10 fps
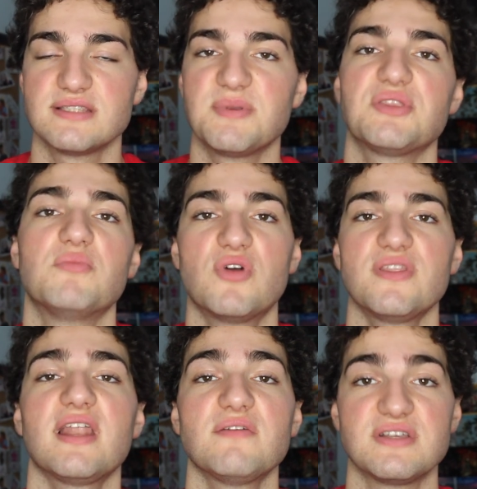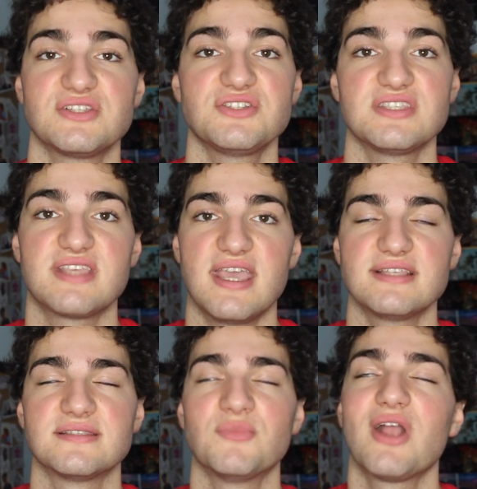But the more that I researched this
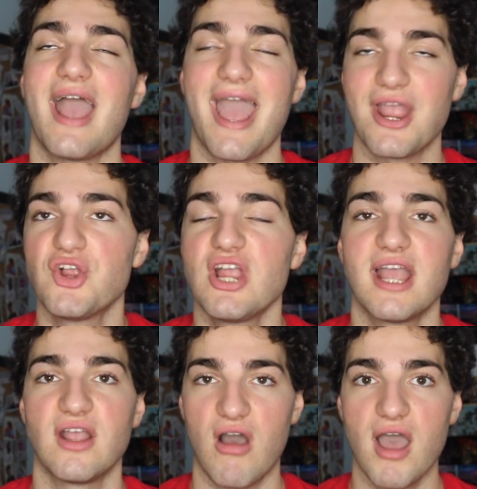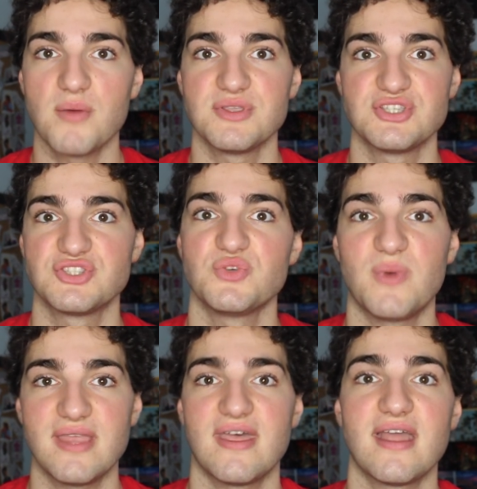case, the more angry I got with just the
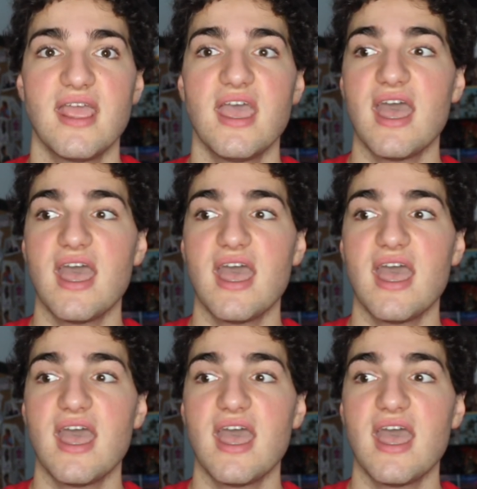way that